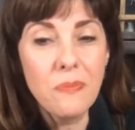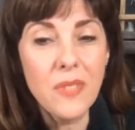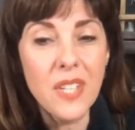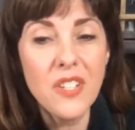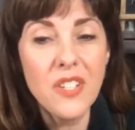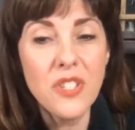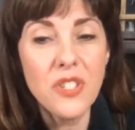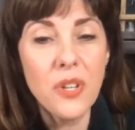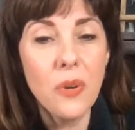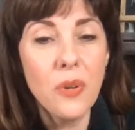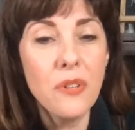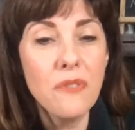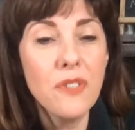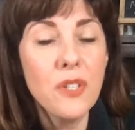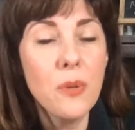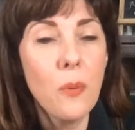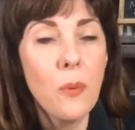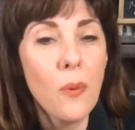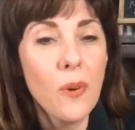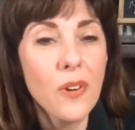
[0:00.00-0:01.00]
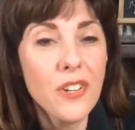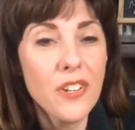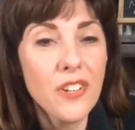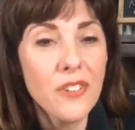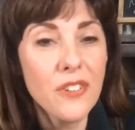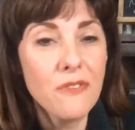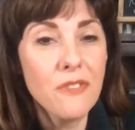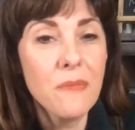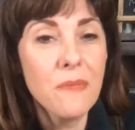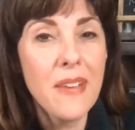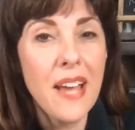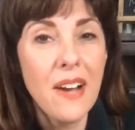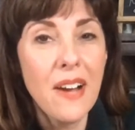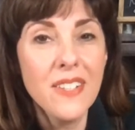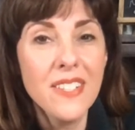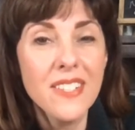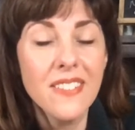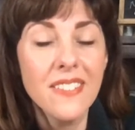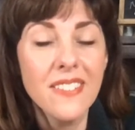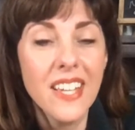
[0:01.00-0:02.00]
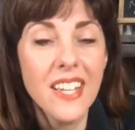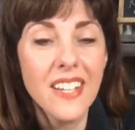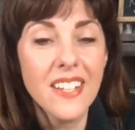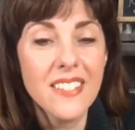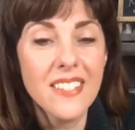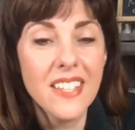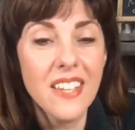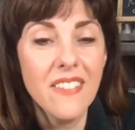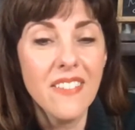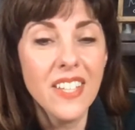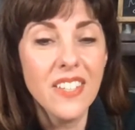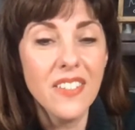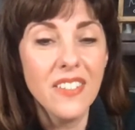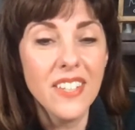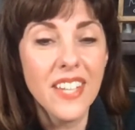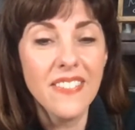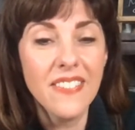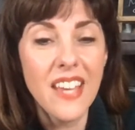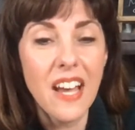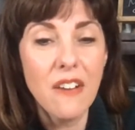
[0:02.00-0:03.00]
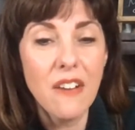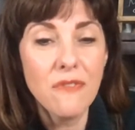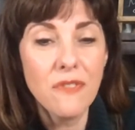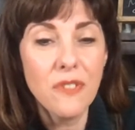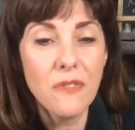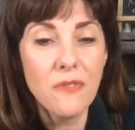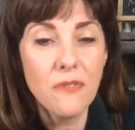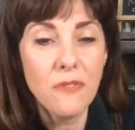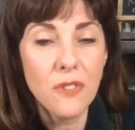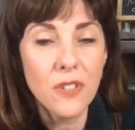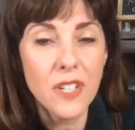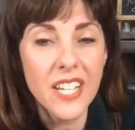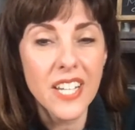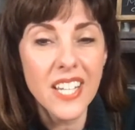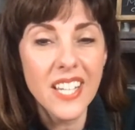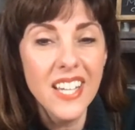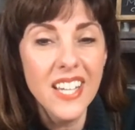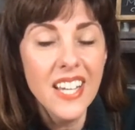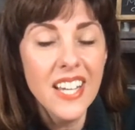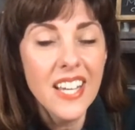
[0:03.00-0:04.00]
So if you order from now until Thanksgiving, you'll get that for free.